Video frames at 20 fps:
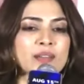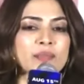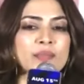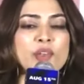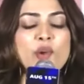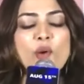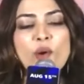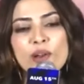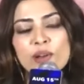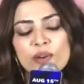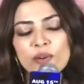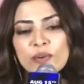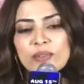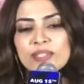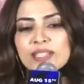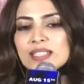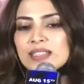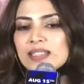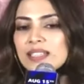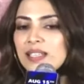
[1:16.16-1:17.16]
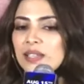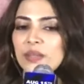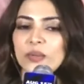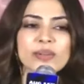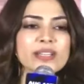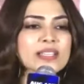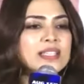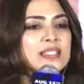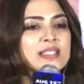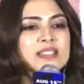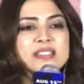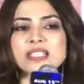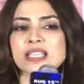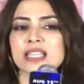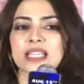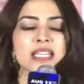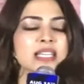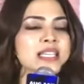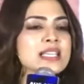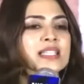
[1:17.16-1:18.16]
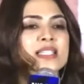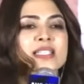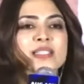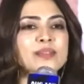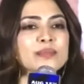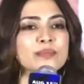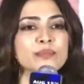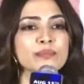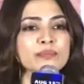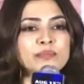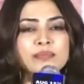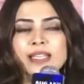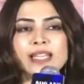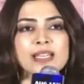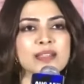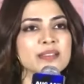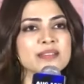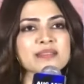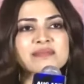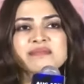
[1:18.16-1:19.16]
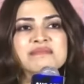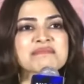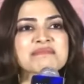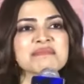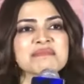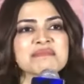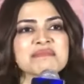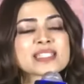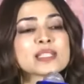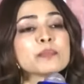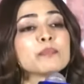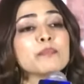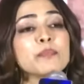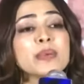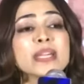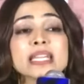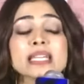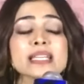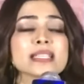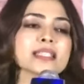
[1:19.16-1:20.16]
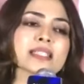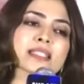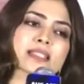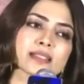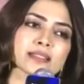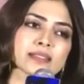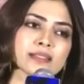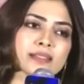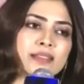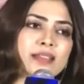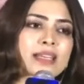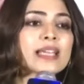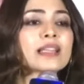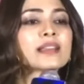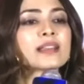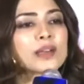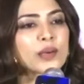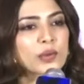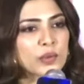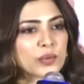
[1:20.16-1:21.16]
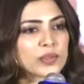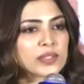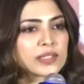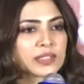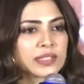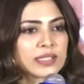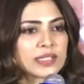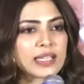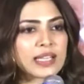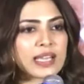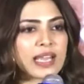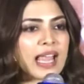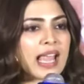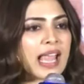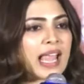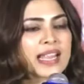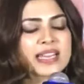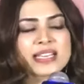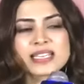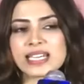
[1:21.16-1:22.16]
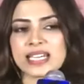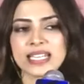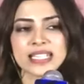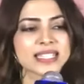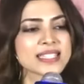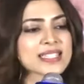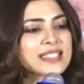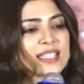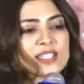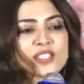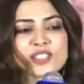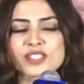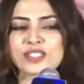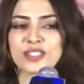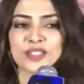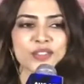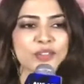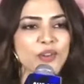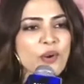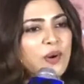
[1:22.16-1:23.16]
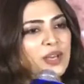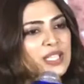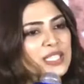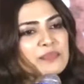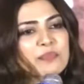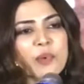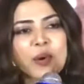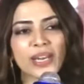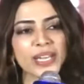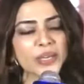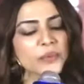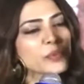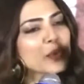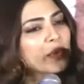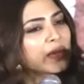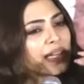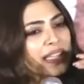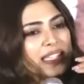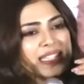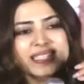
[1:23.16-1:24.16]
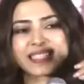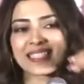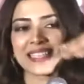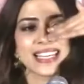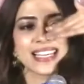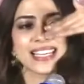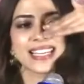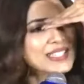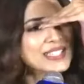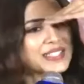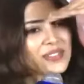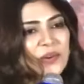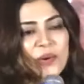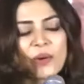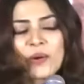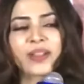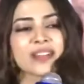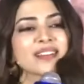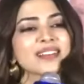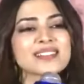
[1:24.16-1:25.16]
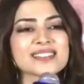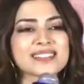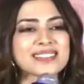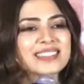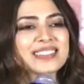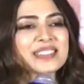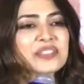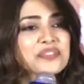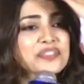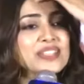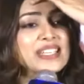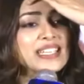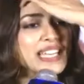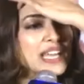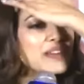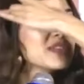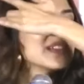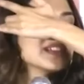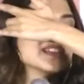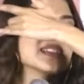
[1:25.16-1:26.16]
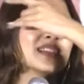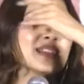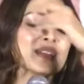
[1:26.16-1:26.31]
we all know that Telugu industry is like, it's the biggest right now, and it's crossed Bollywood. It's on a different level.